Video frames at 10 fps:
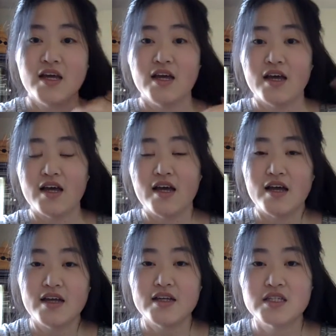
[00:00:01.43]

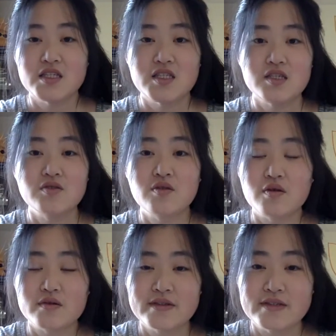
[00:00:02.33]
Hi, it's still
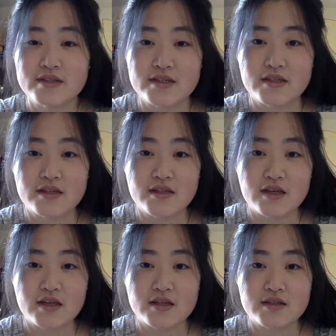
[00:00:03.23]
quarantine
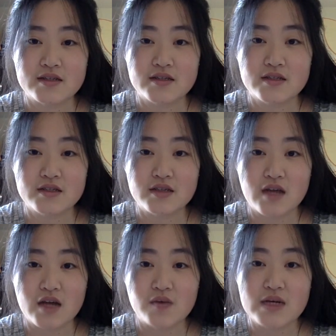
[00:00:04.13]
and
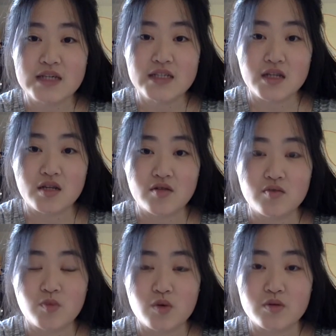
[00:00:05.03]
I read a little
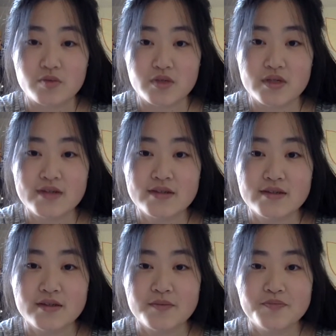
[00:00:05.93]
more books.